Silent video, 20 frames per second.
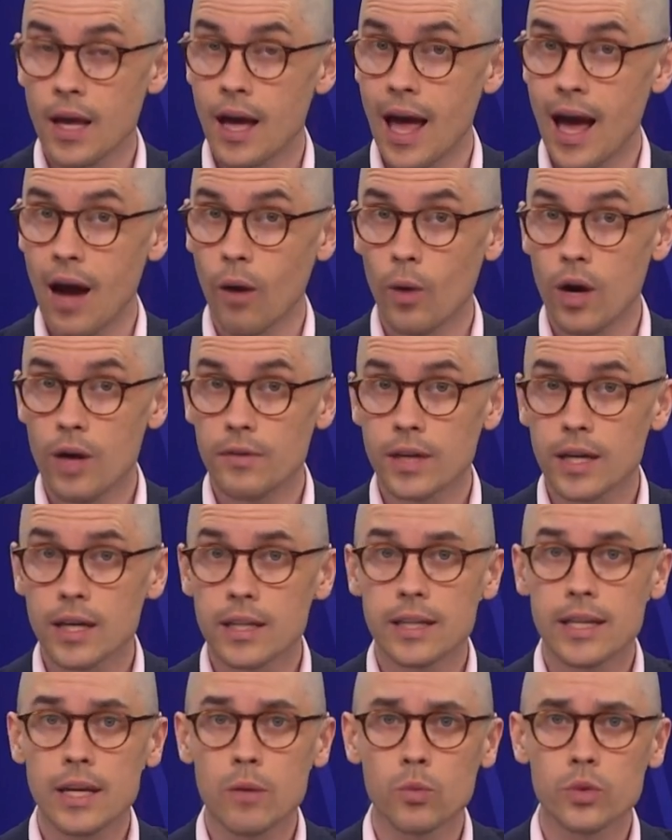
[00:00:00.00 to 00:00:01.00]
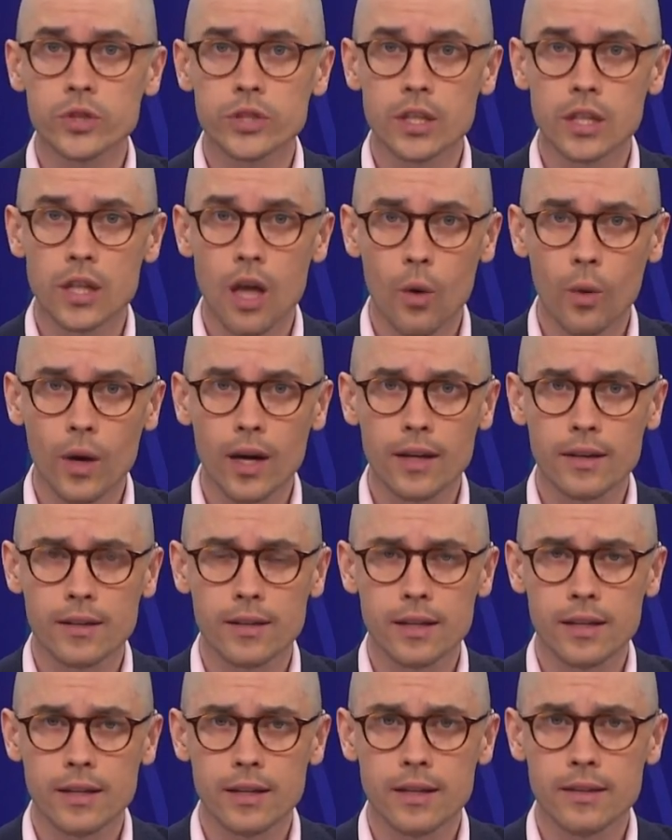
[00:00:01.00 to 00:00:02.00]
However, NIM was lower
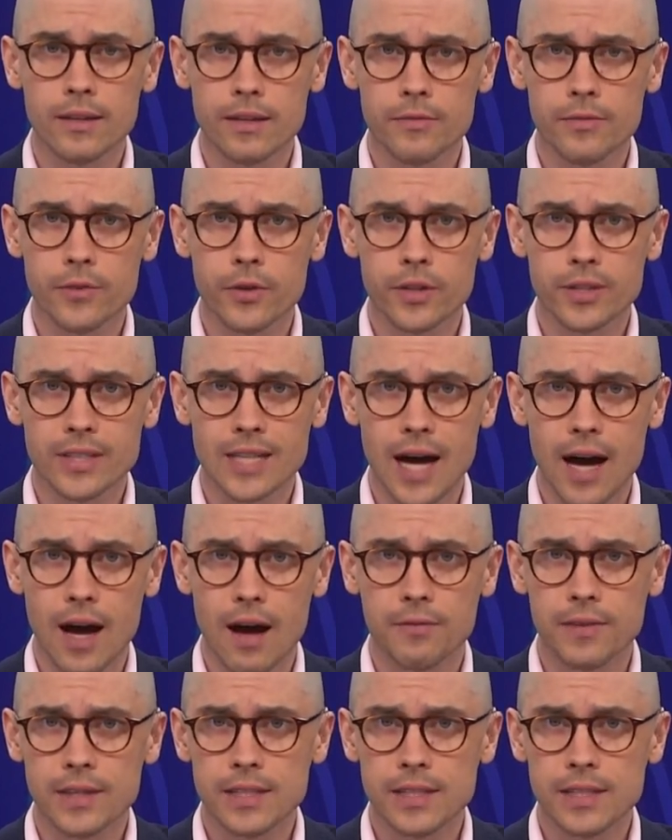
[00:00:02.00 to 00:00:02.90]
than the first half